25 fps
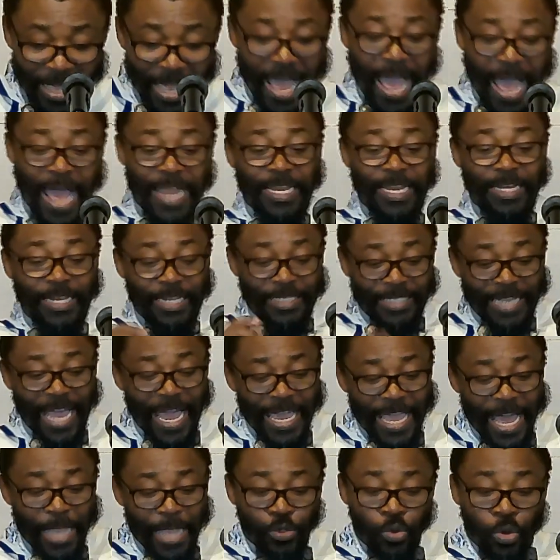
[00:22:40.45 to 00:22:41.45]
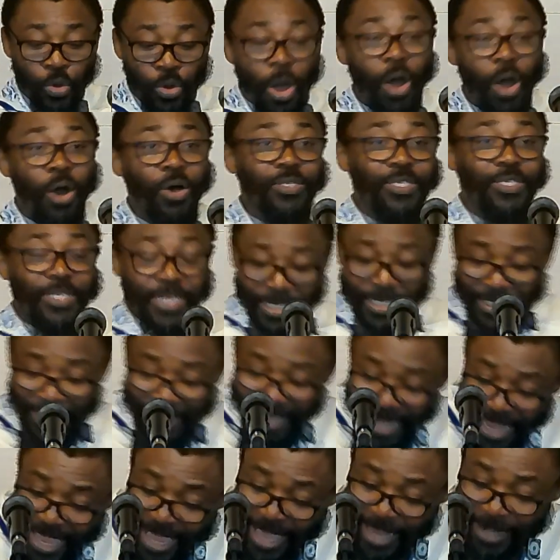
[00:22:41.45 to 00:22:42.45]
and the desire to curse
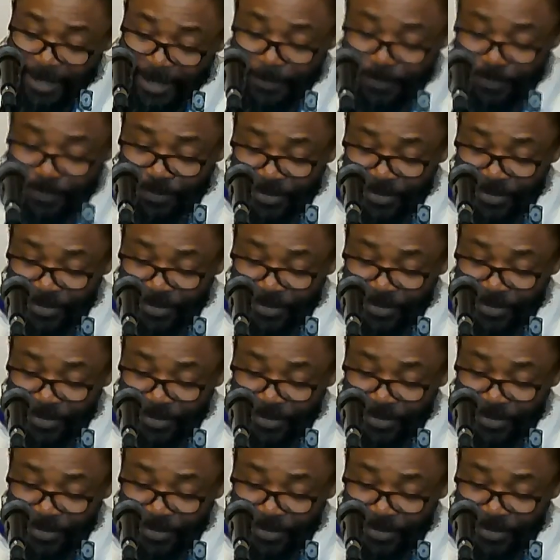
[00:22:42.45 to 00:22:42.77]
Israel.